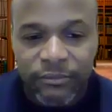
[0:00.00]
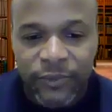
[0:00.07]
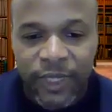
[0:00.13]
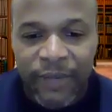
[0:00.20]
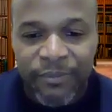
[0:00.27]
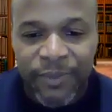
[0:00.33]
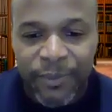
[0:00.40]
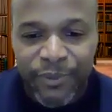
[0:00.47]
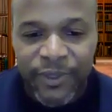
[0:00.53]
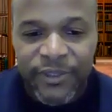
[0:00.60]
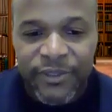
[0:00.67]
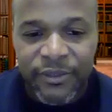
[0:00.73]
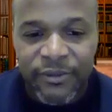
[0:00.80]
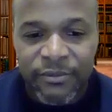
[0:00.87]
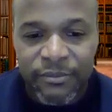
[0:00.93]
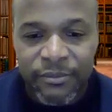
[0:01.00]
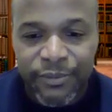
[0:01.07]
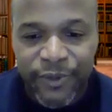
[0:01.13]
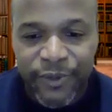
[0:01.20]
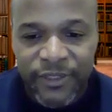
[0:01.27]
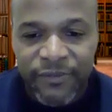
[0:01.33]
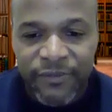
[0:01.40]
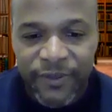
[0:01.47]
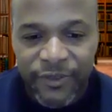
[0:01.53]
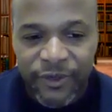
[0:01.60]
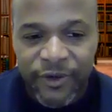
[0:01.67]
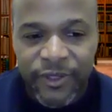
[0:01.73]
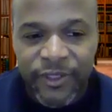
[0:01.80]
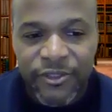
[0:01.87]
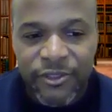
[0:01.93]
you know, I've been preaching for
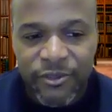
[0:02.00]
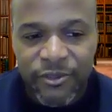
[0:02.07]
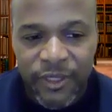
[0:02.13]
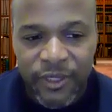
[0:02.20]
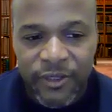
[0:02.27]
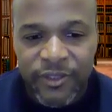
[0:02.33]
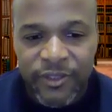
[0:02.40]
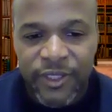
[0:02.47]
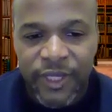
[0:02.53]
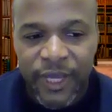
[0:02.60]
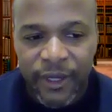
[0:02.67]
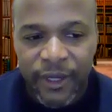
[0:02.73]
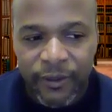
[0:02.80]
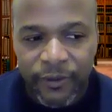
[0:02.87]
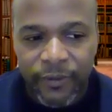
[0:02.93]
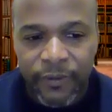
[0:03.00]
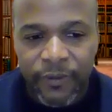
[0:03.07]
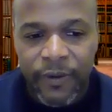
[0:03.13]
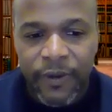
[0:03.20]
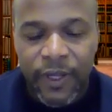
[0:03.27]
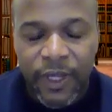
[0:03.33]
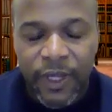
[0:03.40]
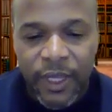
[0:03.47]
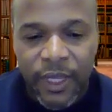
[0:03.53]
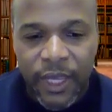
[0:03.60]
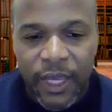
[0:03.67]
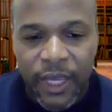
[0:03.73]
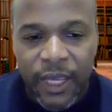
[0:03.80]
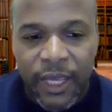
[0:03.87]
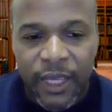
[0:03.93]
32 years now.
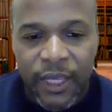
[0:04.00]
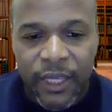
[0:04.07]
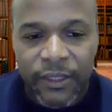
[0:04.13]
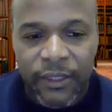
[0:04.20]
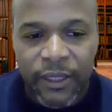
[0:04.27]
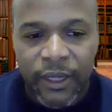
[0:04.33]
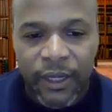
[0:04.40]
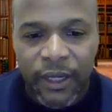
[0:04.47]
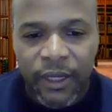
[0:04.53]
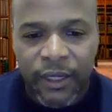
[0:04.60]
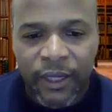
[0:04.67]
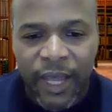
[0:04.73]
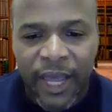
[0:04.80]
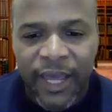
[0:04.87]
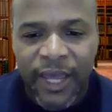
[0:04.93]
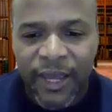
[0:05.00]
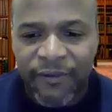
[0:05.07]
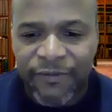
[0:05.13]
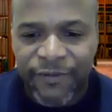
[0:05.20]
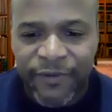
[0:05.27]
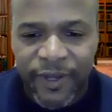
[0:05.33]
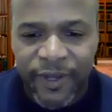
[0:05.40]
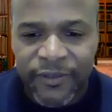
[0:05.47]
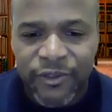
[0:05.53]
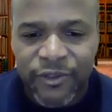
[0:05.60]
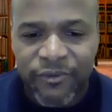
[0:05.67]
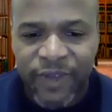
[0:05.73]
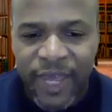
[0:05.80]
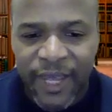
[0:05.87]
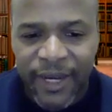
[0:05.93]
And I have friends
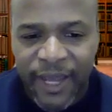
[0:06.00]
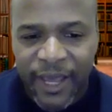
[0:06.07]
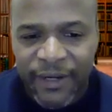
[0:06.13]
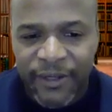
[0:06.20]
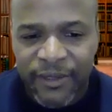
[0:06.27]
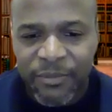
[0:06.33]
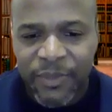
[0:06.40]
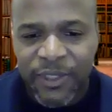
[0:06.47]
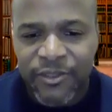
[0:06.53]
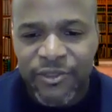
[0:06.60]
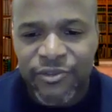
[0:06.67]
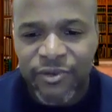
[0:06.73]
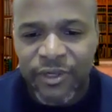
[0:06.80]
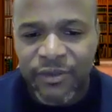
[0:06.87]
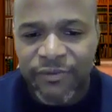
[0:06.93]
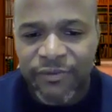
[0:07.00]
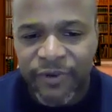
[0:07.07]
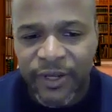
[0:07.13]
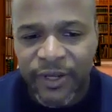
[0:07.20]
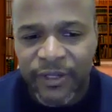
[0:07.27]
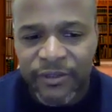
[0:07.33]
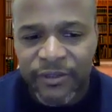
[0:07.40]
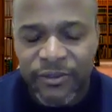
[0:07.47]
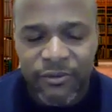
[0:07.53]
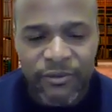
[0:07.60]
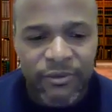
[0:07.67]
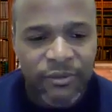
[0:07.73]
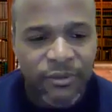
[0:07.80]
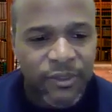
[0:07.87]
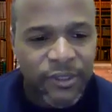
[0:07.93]
who have gotten out of the ministry, friends
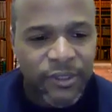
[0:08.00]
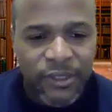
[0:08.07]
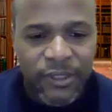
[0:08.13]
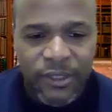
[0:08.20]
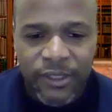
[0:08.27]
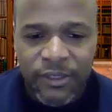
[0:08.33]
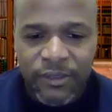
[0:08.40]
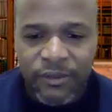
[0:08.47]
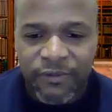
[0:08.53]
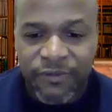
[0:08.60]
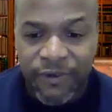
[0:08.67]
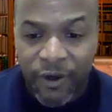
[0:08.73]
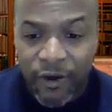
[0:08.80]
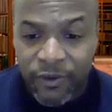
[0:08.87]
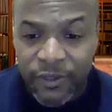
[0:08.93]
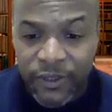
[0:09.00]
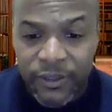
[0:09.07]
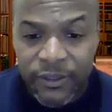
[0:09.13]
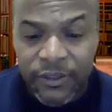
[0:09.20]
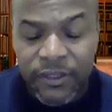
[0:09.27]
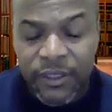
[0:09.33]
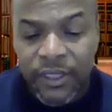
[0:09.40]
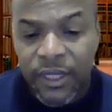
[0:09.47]
who have fallen.